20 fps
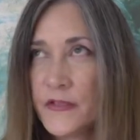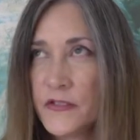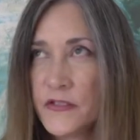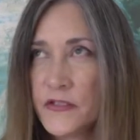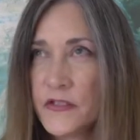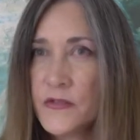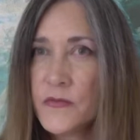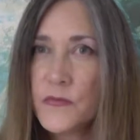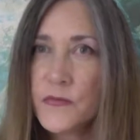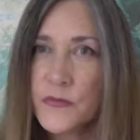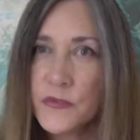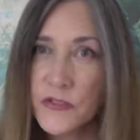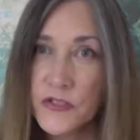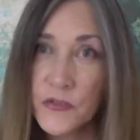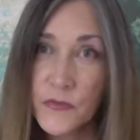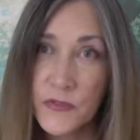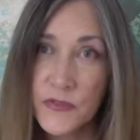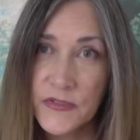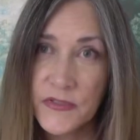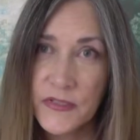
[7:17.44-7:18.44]
She
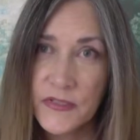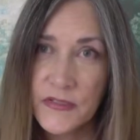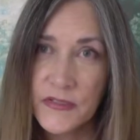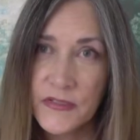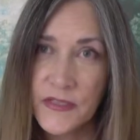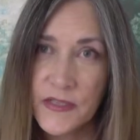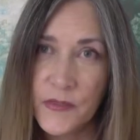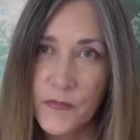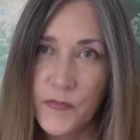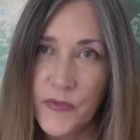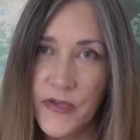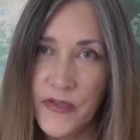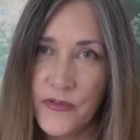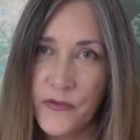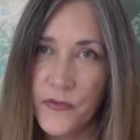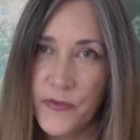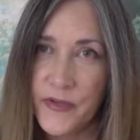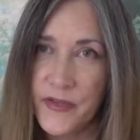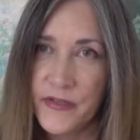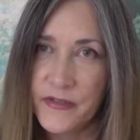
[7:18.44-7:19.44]
was 16, by
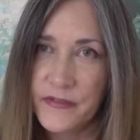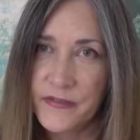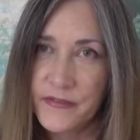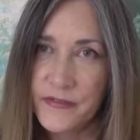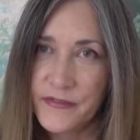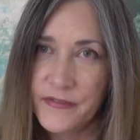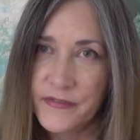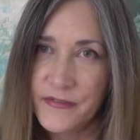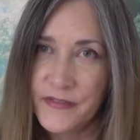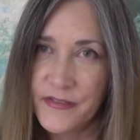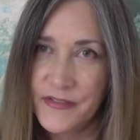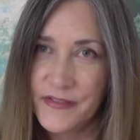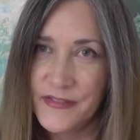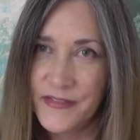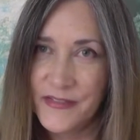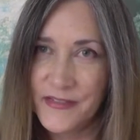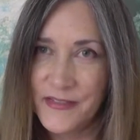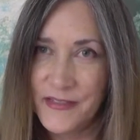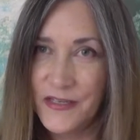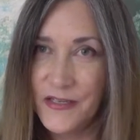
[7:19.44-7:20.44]
the way. The
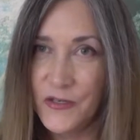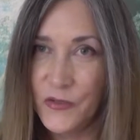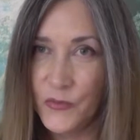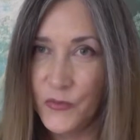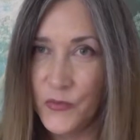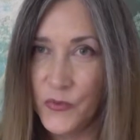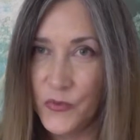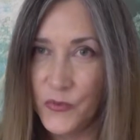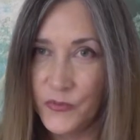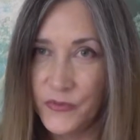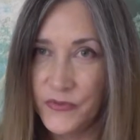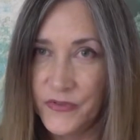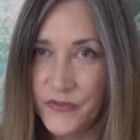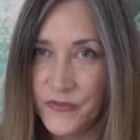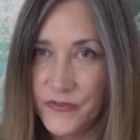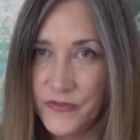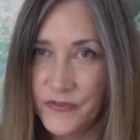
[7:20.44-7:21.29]
16-year-old